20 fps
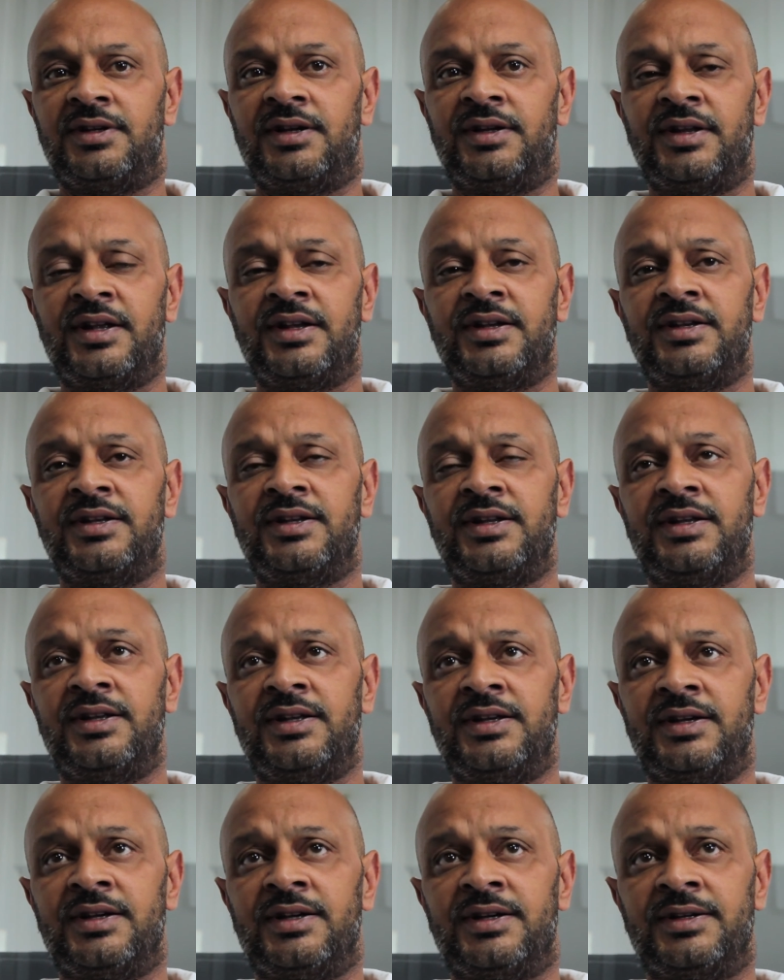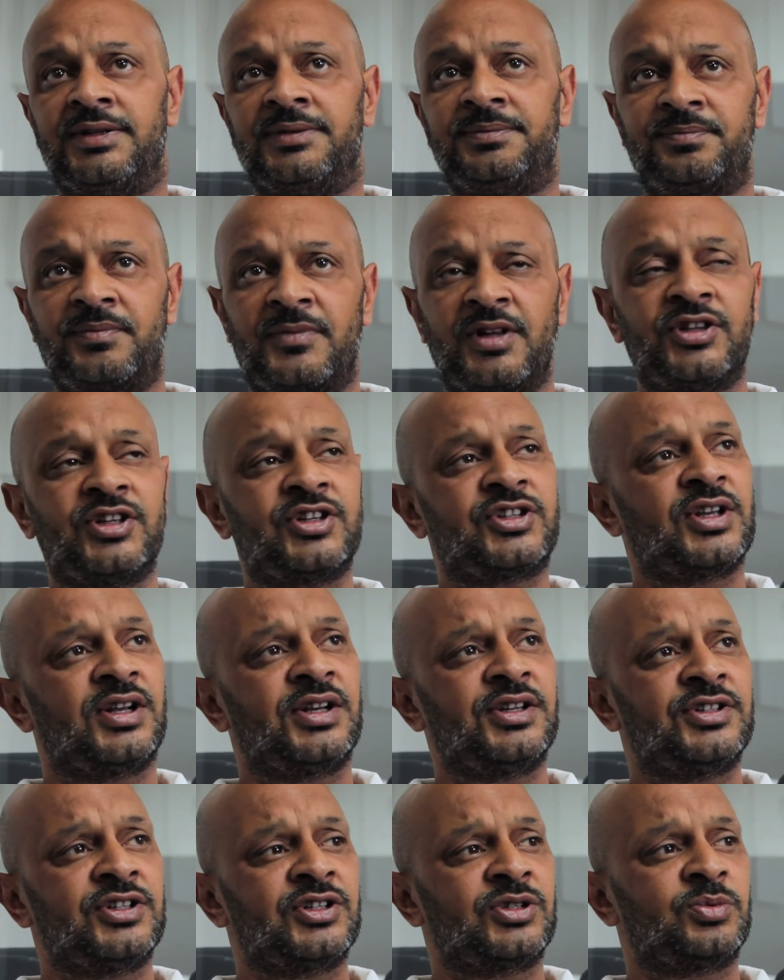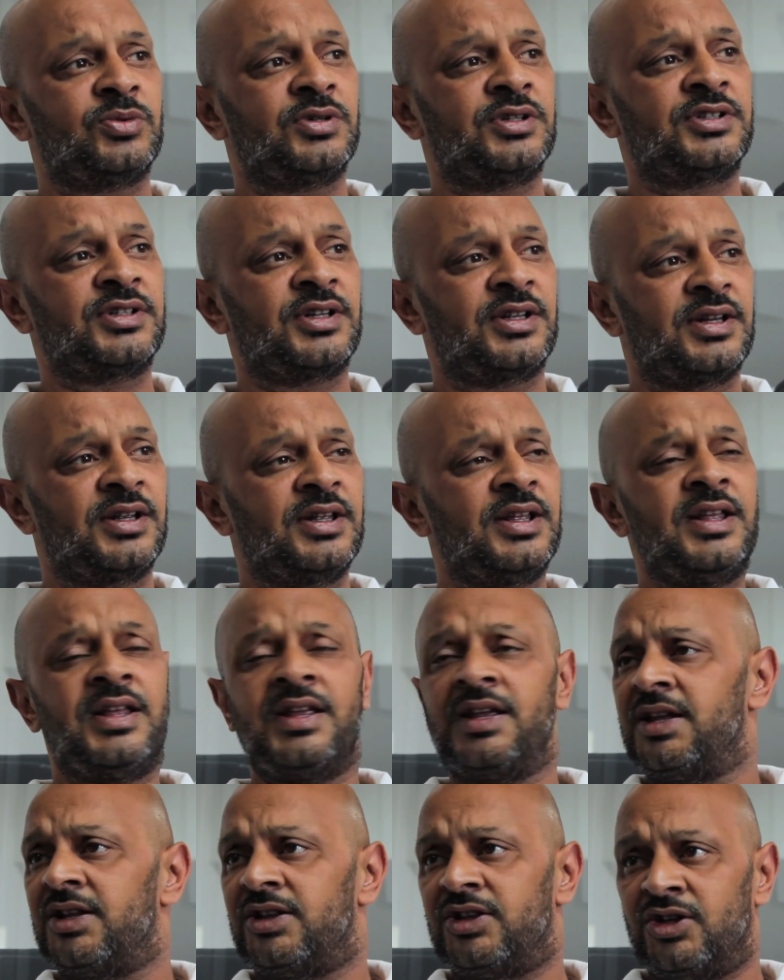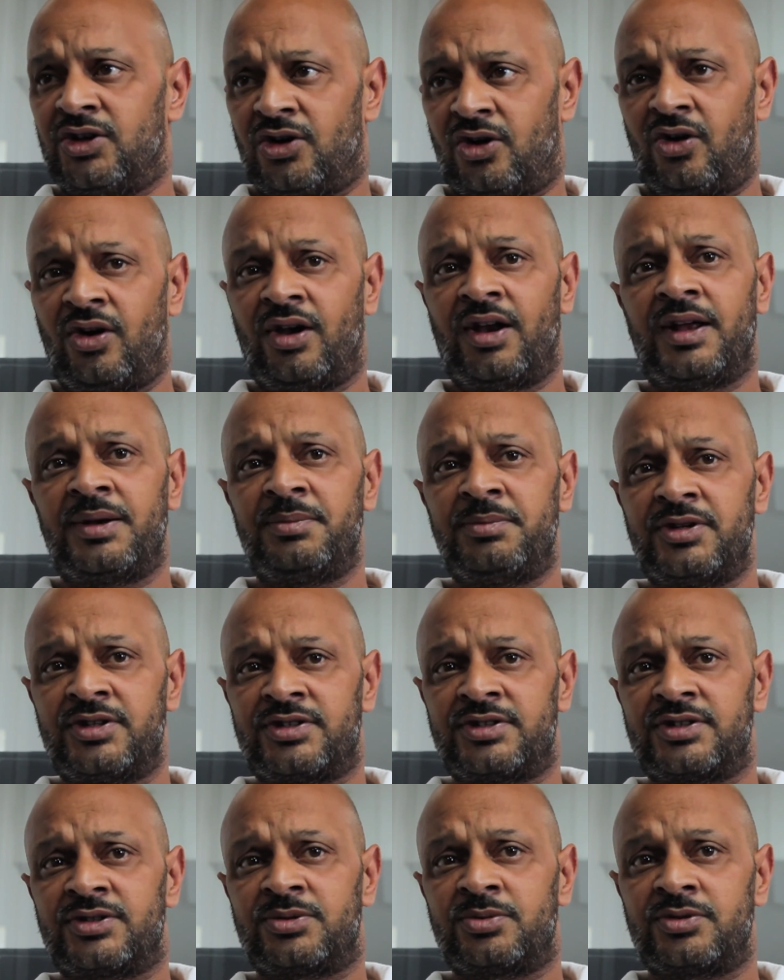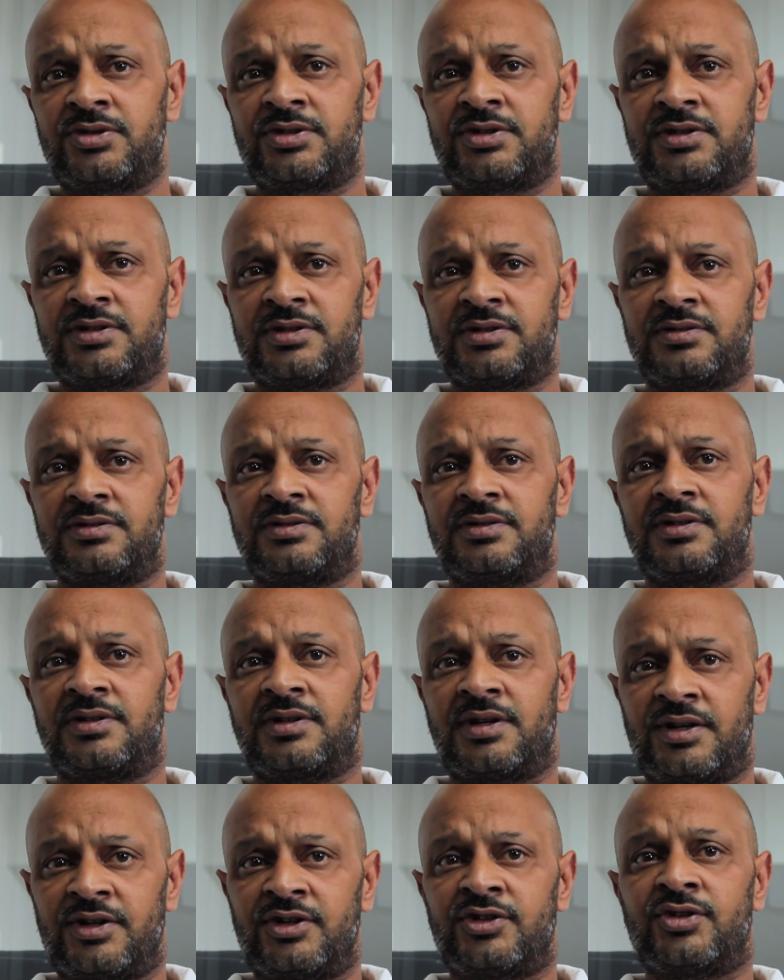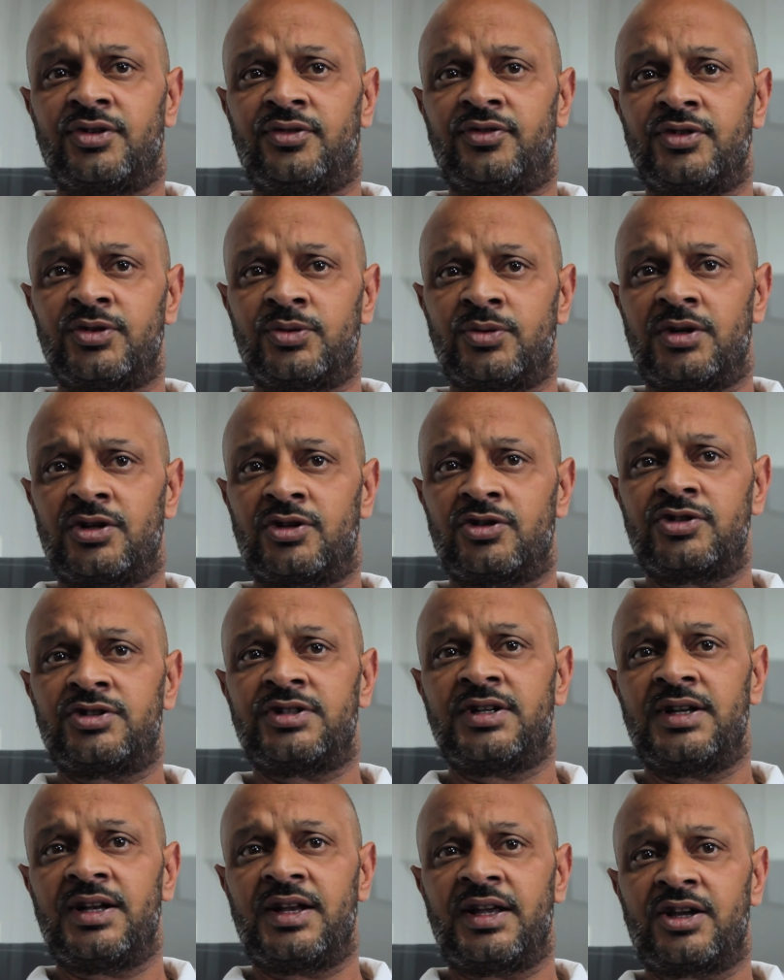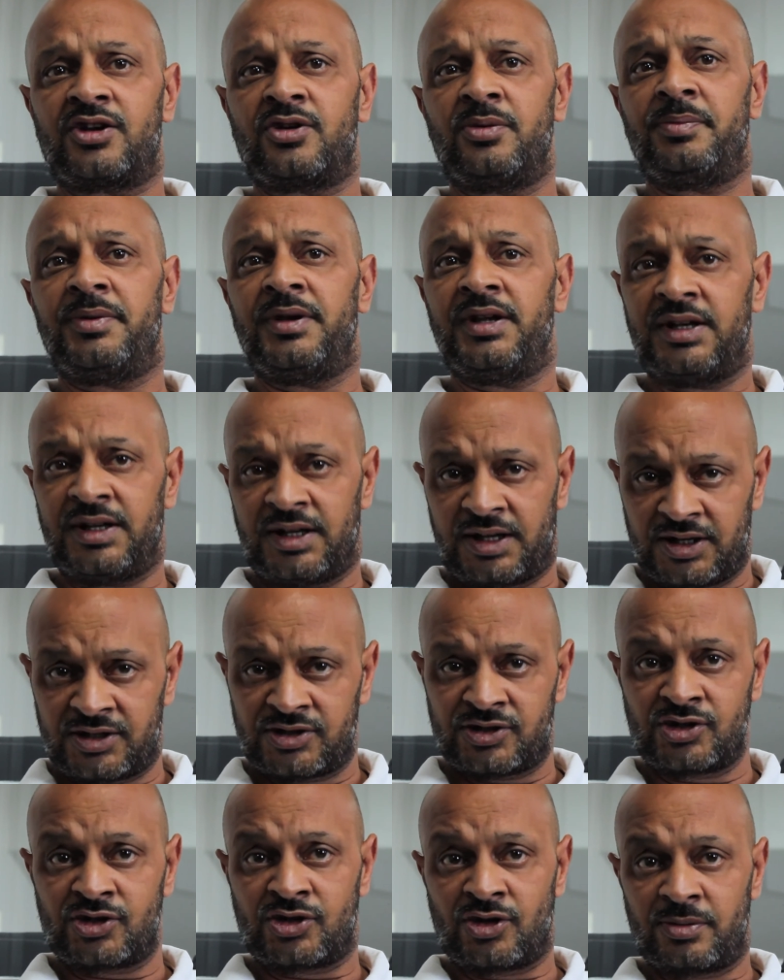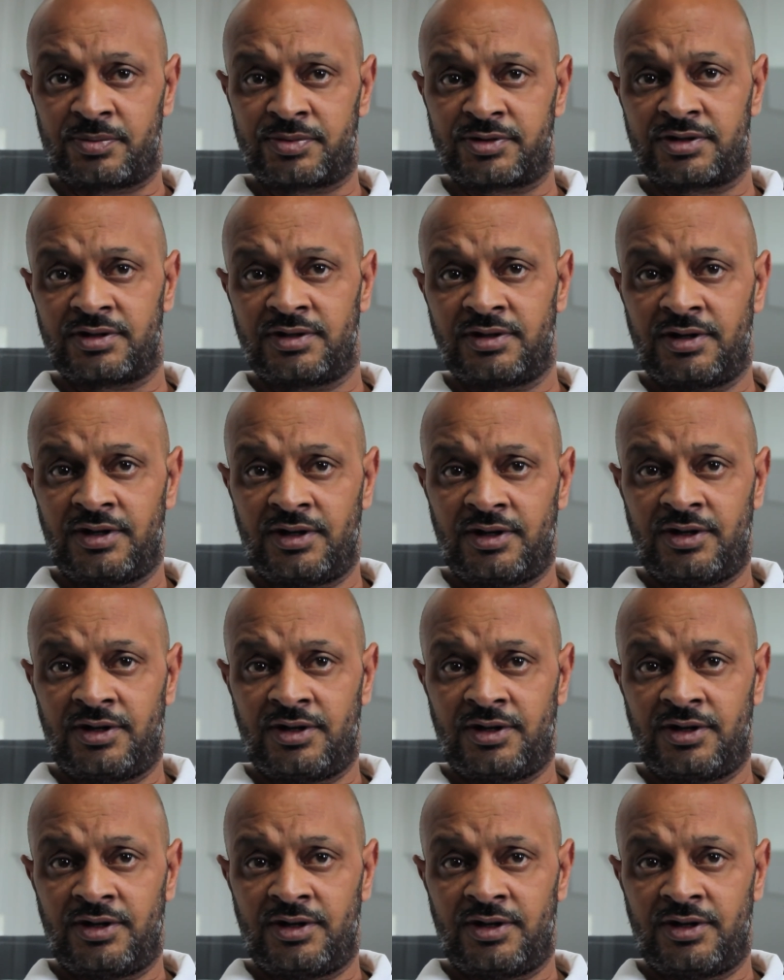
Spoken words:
And then the other challenges was that the online business was kind of tough as well, because they like competing against the shops.